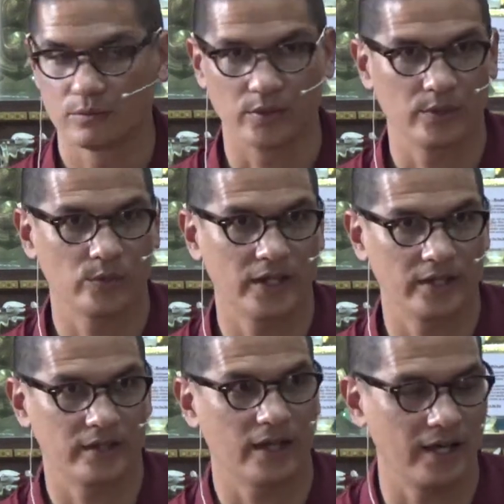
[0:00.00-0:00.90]
right,
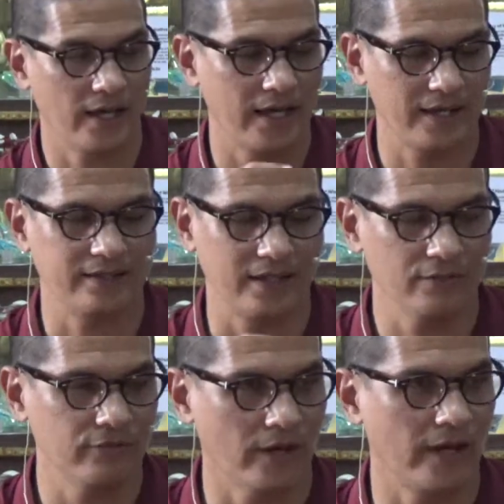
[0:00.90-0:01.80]
I had
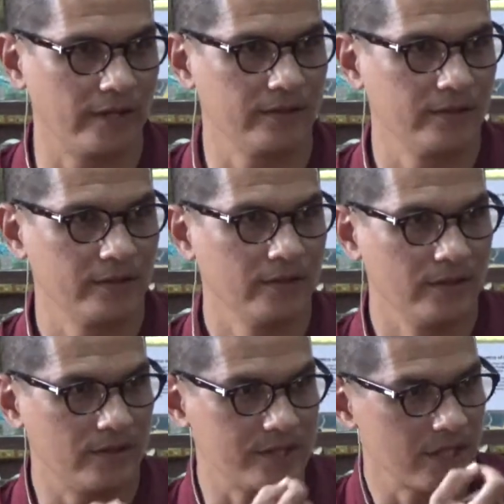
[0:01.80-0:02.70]
identified
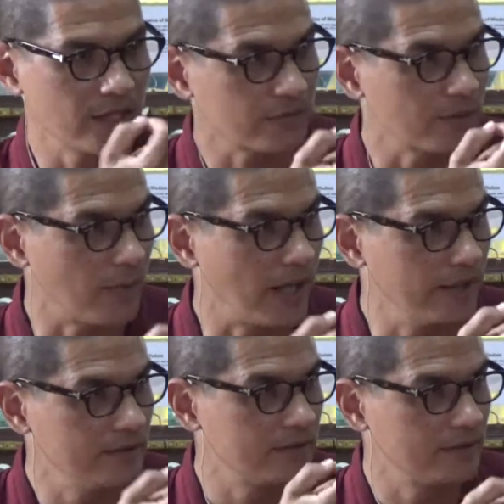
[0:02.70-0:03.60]
this ignorant
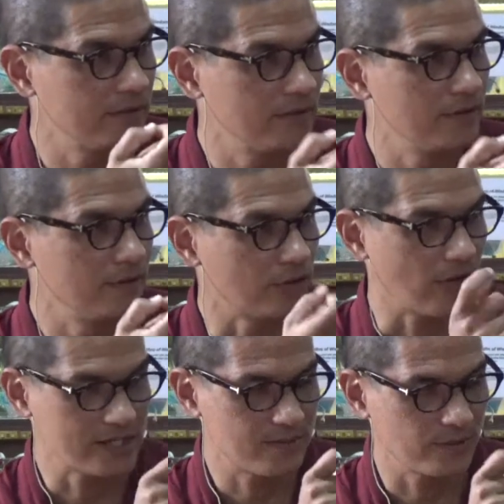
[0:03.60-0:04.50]
mind
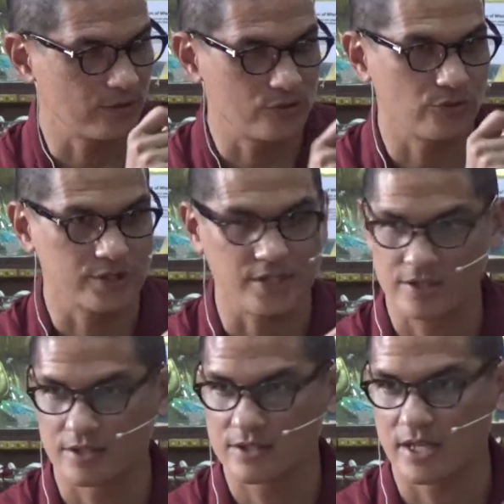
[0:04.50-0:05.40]
grasping to true
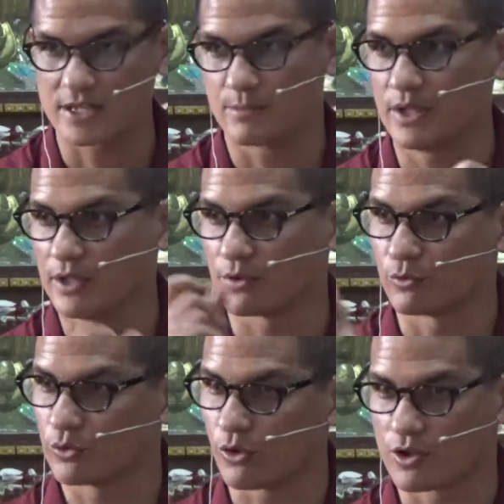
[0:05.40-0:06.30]
existence as being the
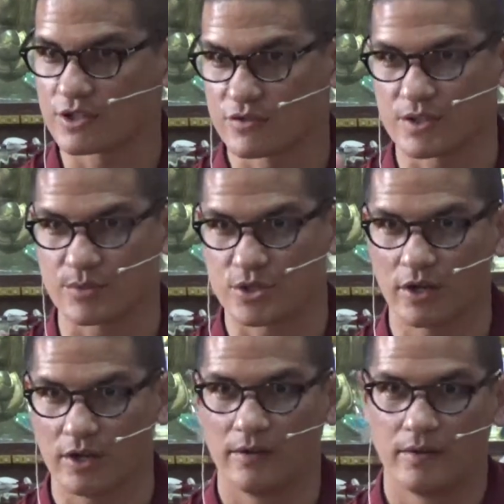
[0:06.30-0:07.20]
root cause of
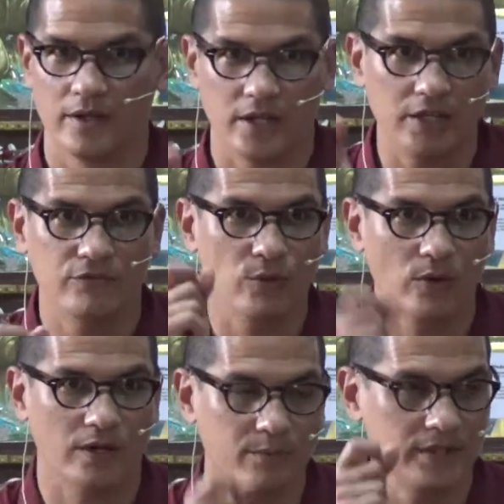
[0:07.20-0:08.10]
samsara. If you
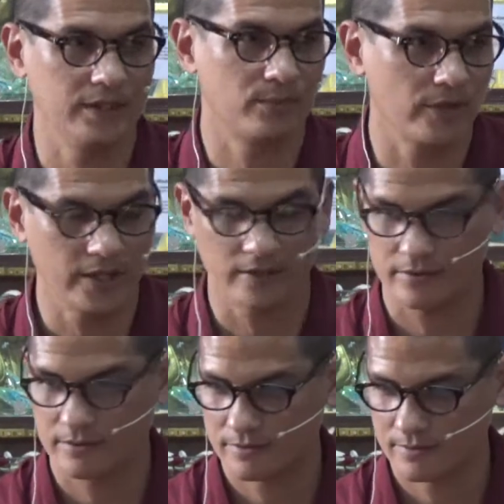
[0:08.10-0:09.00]
want to be liberated,
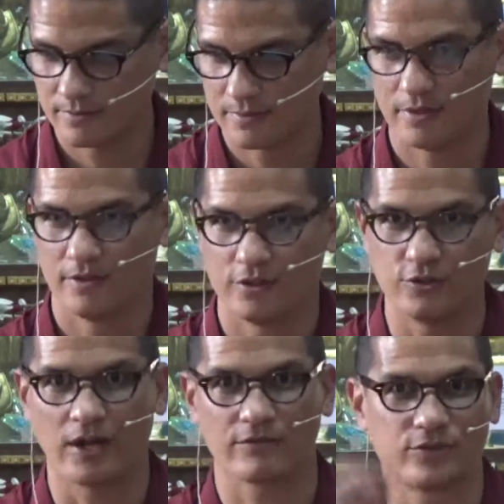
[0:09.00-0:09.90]

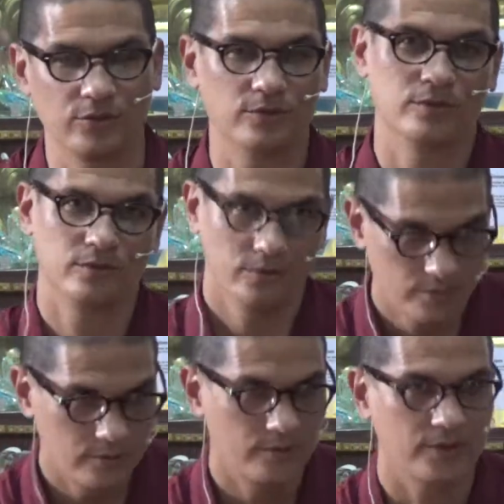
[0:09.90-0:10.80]
you have to
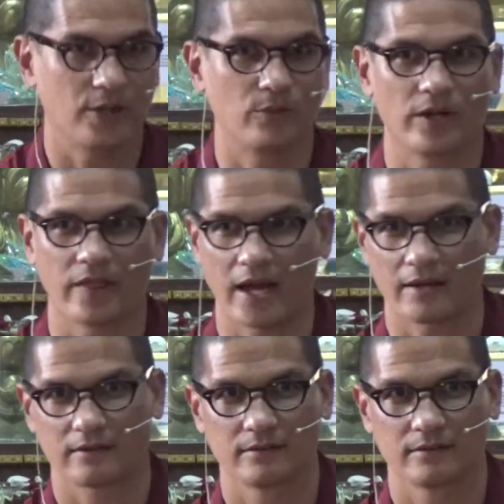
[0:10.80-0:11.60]
get rid of that.